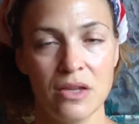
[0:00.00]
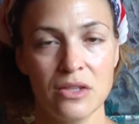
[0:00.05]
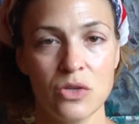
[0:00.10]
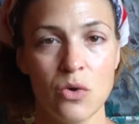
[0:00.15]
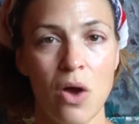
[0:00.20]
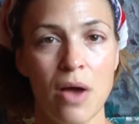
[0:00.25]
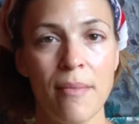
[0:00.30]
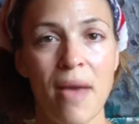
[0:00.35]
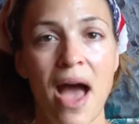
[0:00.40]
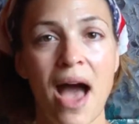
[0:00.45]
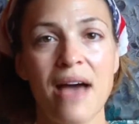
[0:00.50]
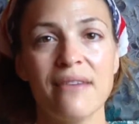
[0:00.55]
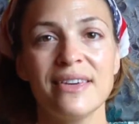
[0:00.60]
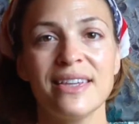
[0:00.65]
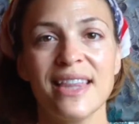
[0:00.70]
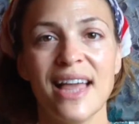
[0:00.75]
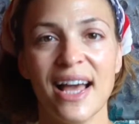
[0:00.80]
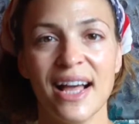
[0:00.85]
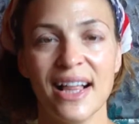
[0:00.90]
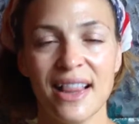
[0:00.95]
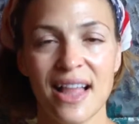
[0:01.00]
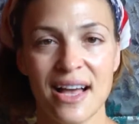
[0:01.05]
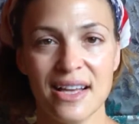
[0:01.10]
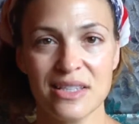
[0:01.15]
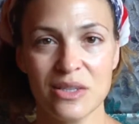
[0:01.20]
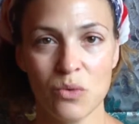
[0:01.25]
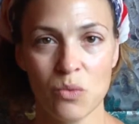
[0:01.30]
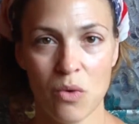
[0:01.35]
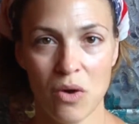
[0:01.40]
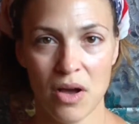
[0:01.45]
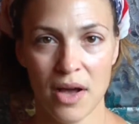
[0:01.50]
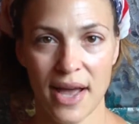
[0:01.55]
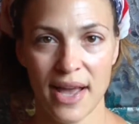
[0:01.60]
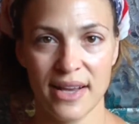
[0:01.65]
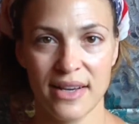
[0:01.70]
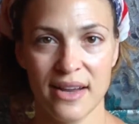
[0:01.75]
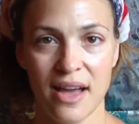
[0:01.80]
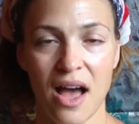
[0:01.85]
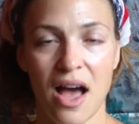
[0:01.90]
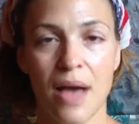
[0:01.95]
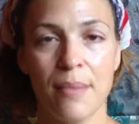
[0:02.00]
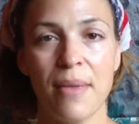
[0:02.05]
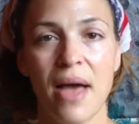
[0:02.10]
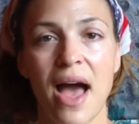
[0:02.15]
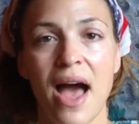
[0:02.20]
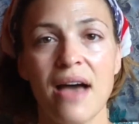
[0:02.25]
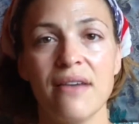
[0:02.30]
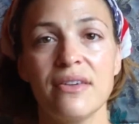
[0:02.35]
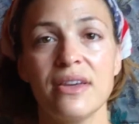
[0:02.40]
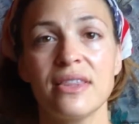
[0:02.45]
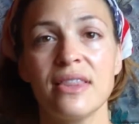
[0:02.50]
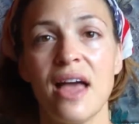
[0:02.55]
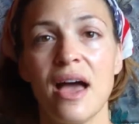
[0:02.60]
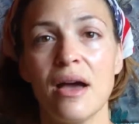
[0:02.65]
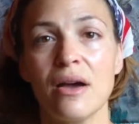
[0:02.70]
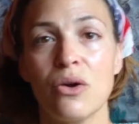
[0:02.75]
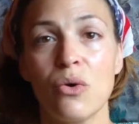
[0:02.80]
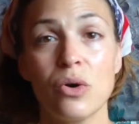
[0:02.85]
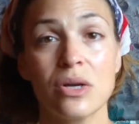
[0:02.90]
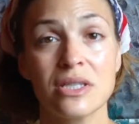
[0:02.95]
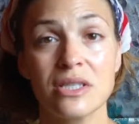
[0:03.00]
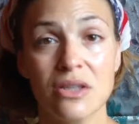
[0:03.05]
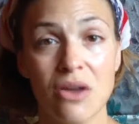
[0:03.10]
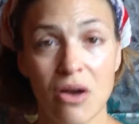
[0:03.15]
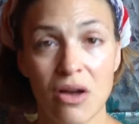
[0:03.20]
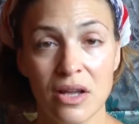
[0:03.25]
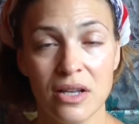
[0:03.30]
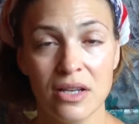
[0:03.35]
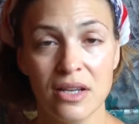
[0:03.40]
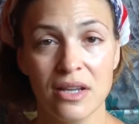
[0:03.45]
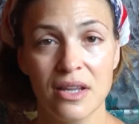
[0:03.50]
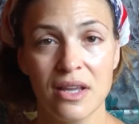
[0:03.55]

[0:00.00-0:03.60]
So I'm having that glass of wine, I'm having that croissant